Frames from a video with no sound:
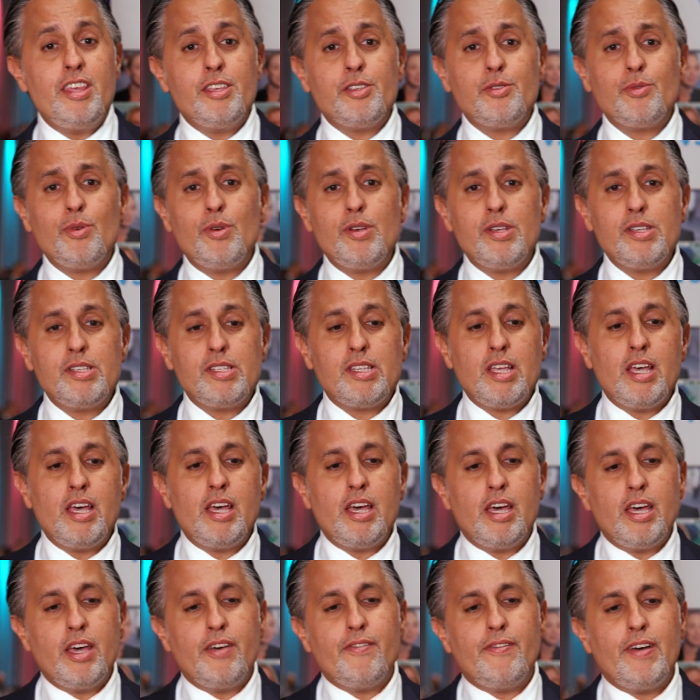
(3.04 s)
This was
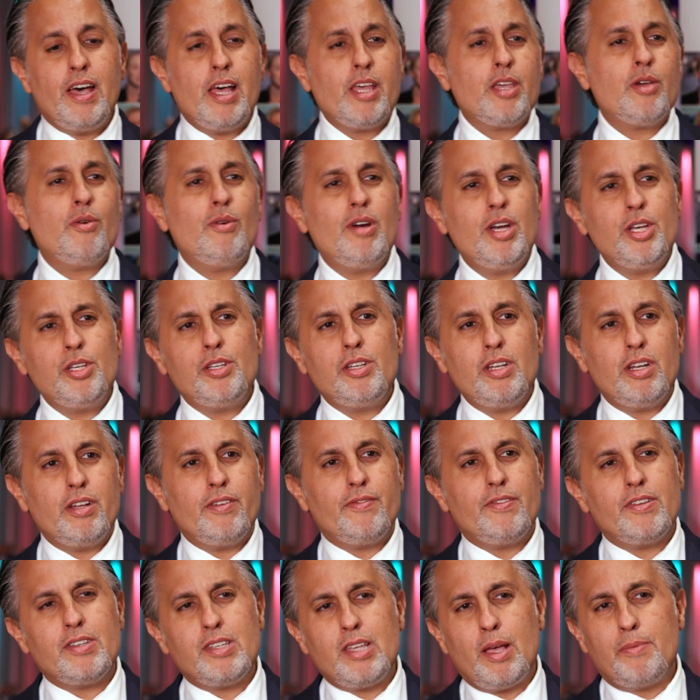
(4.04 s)
an evaluation
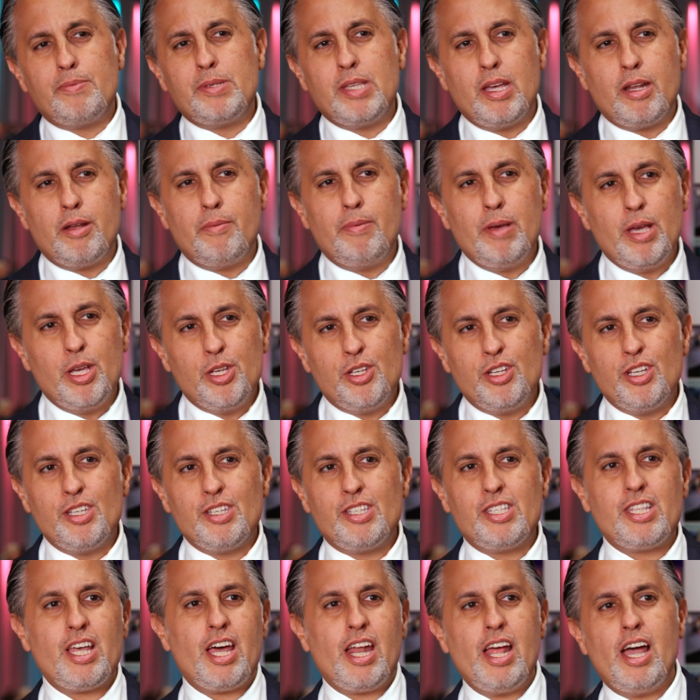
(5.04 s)
of a subset of
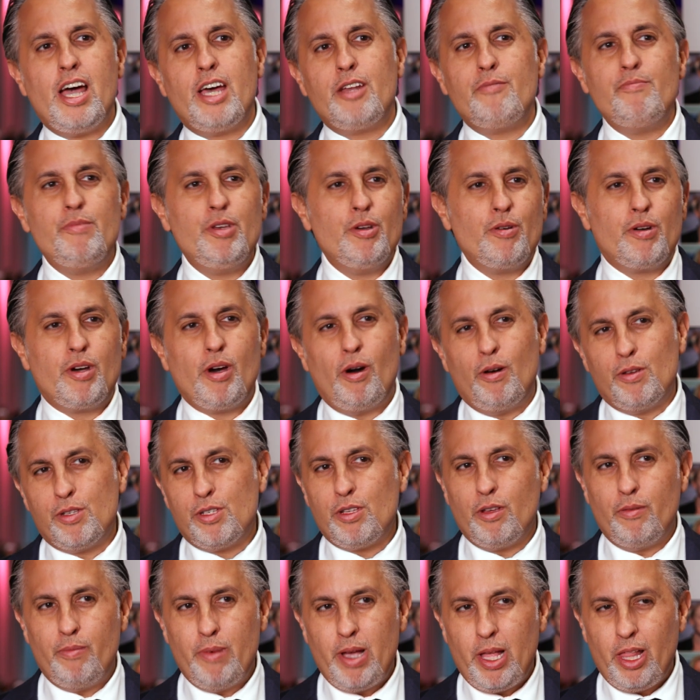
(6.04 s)
patients that had
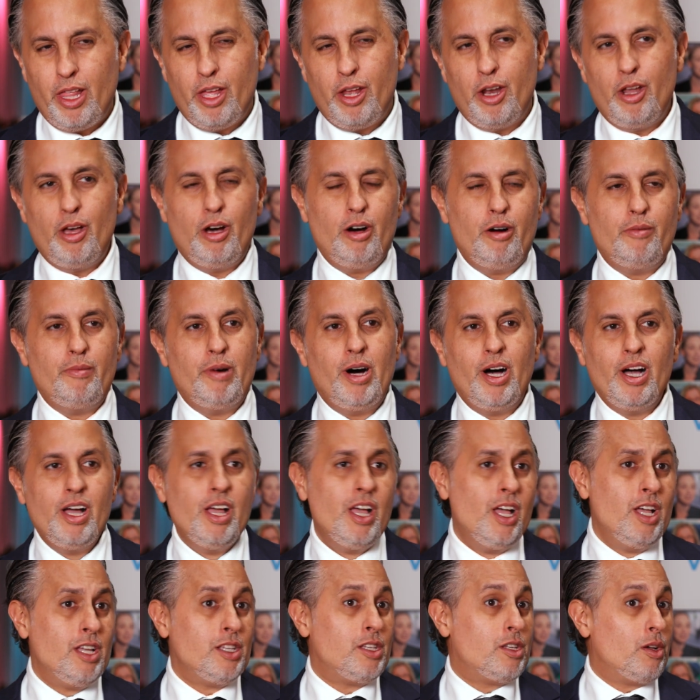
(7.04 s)
mucosal
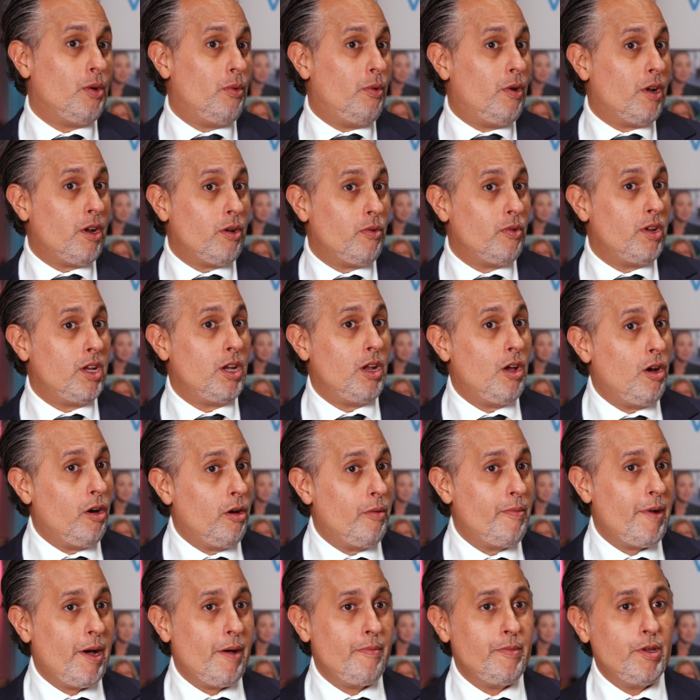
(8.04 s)
melanoma. So, what do we
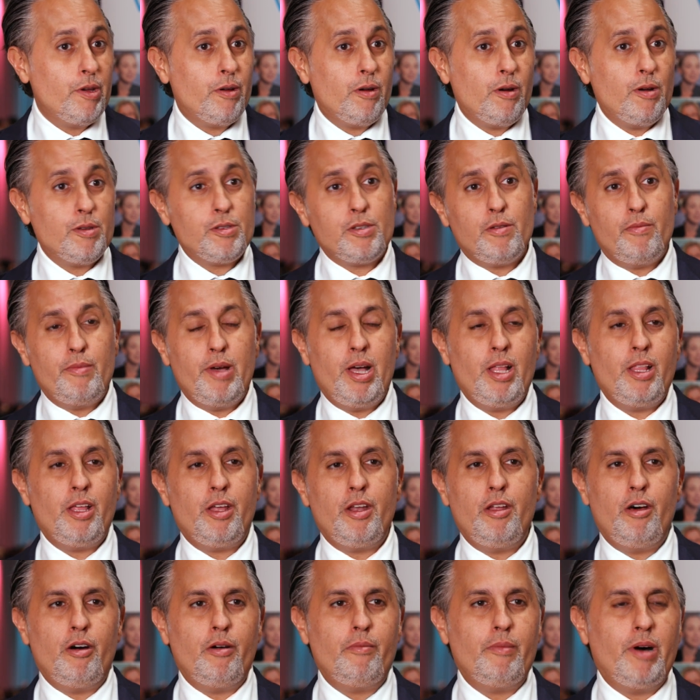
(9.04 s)
know about mucosal
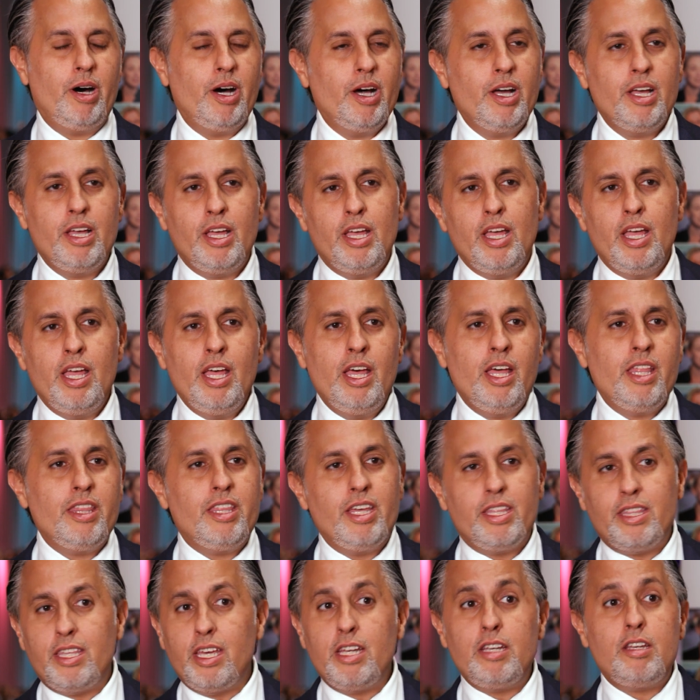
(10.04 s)
melanoma?
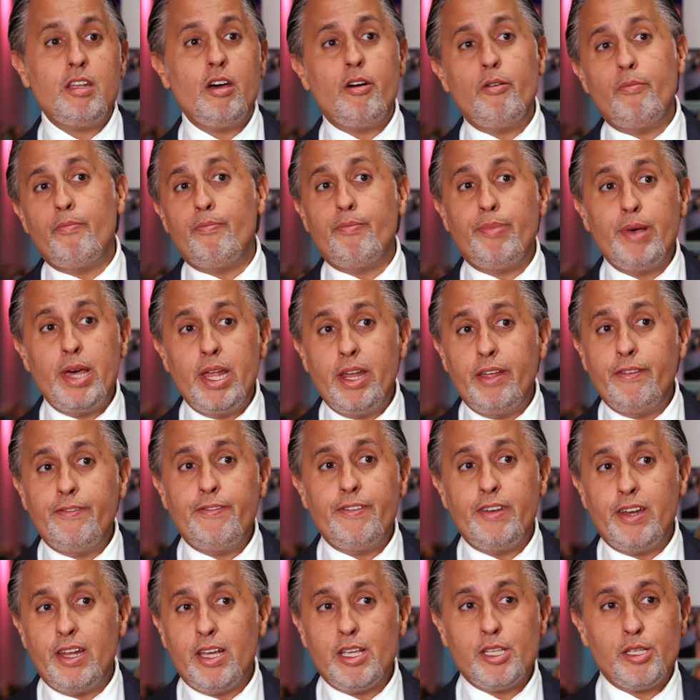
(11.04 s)
That they don't
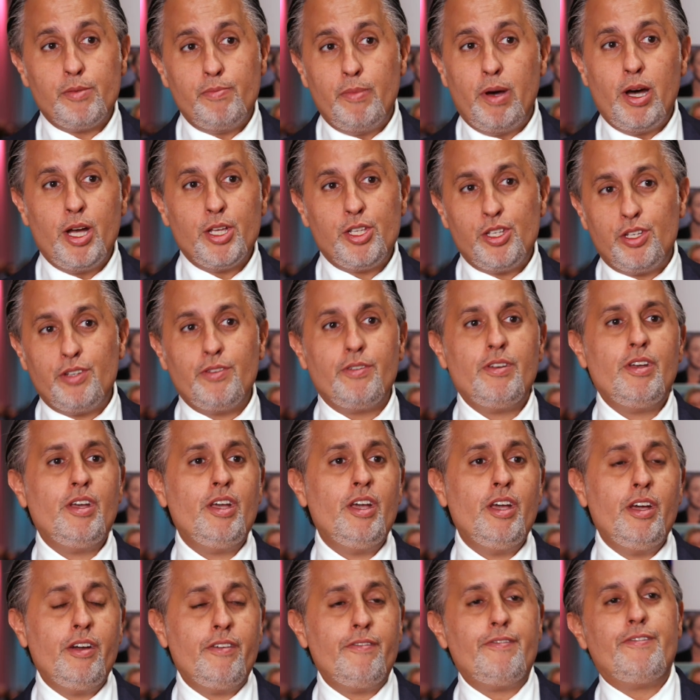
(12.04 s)
benefit as much
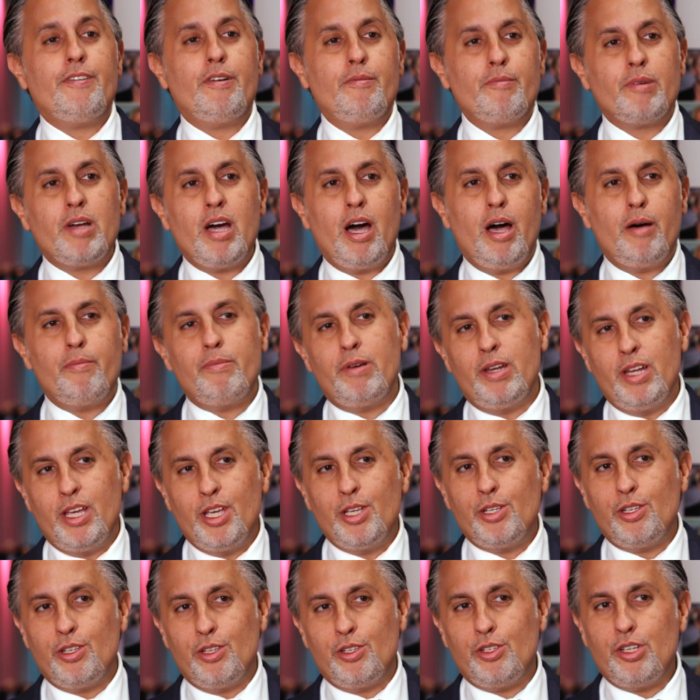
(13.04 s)
from
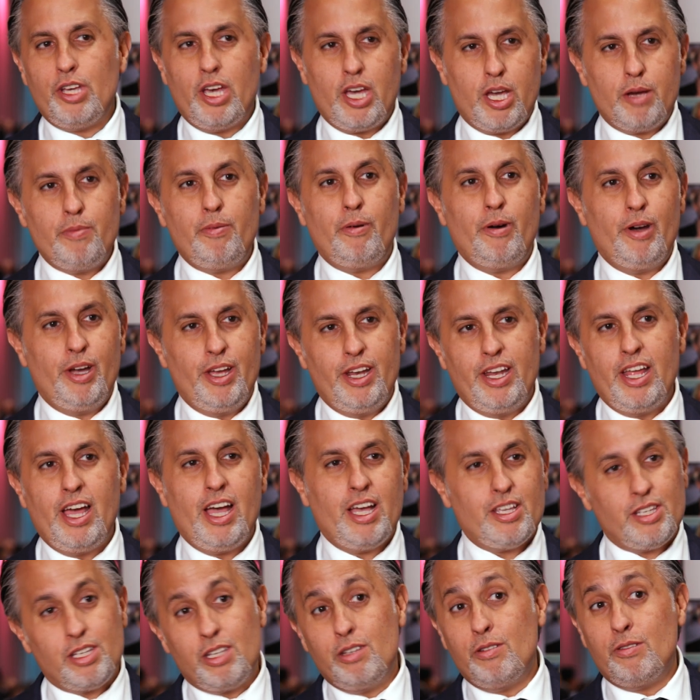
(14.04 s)
combination checkpoint
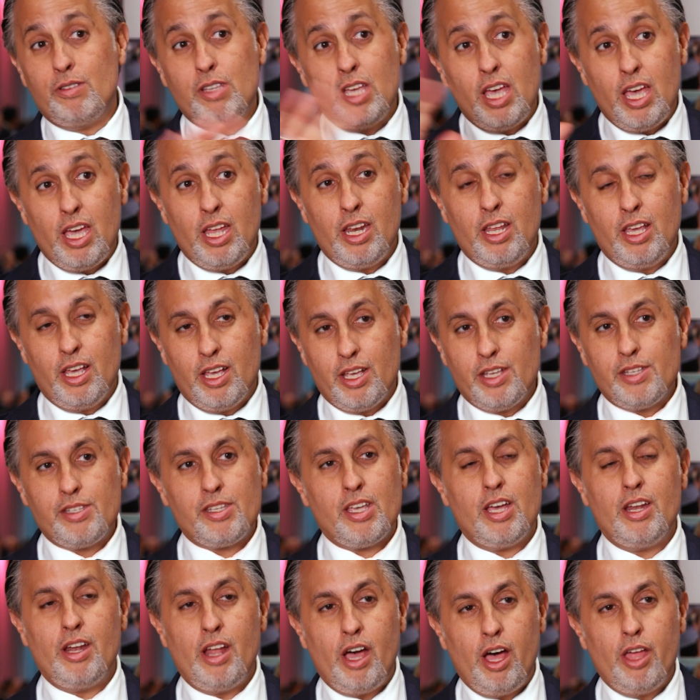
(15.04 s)
as
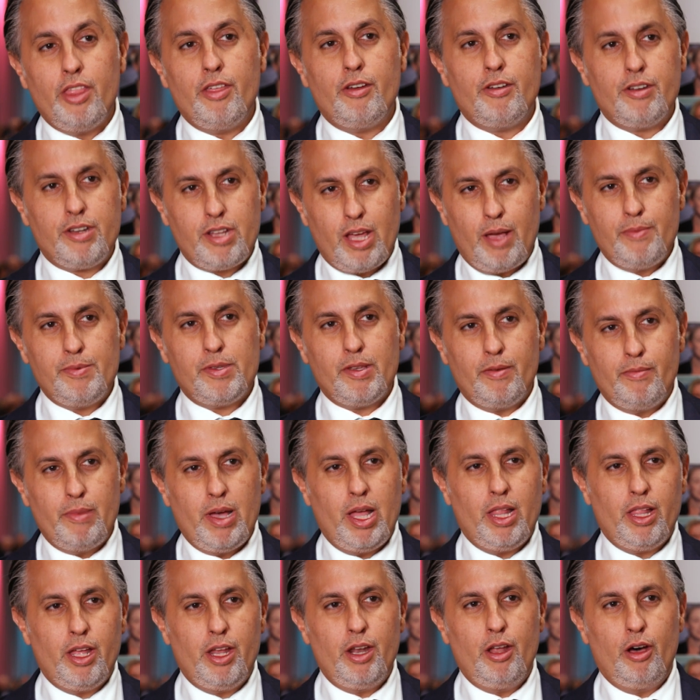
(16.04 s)
cutaneous and other types of
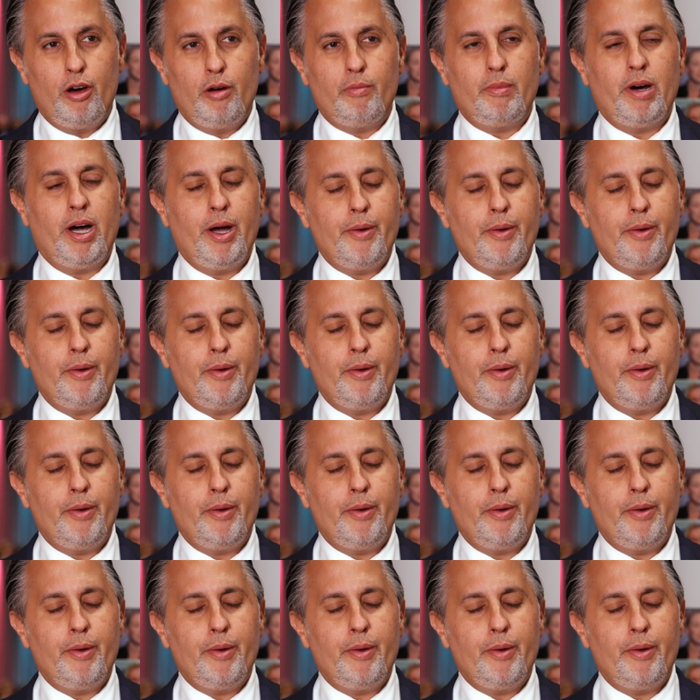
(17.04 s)
melanoma.